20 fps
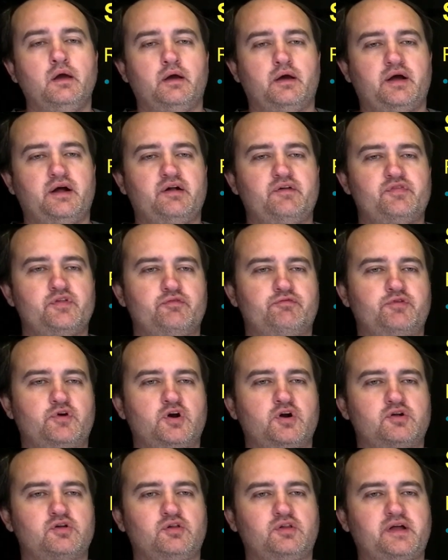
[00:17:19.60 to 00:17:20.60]
of the
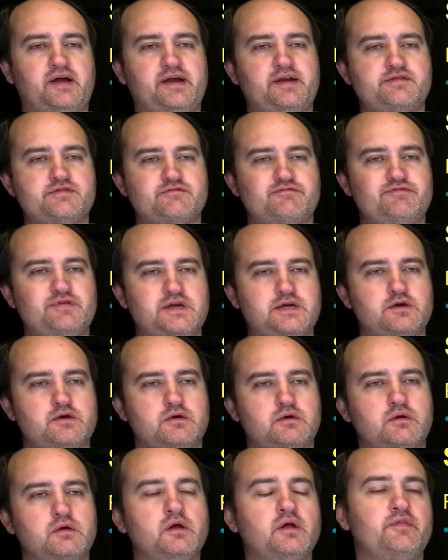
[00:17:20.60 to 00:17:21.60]
vertical line in the
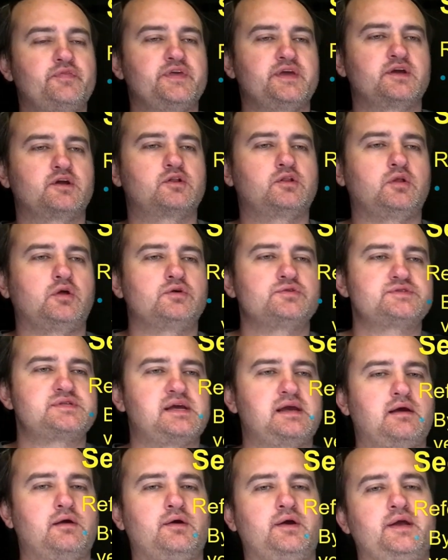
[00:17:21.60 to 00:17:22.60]
figure, the enclosed
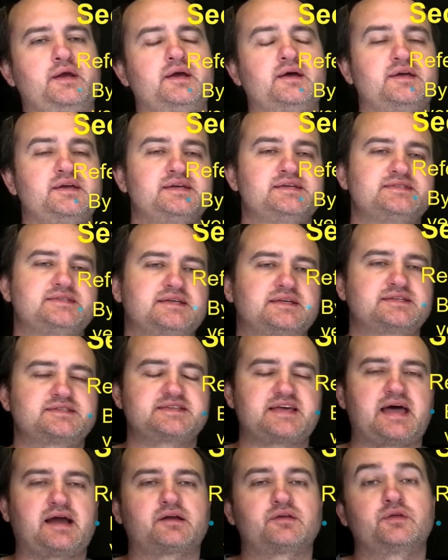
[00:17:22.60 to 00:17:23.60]
area is
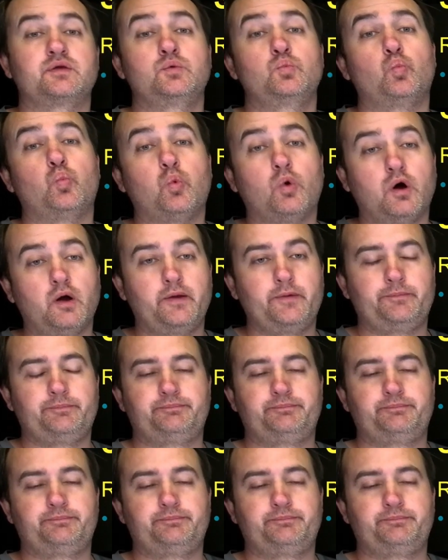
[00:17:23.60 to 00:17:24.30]
exactly 1.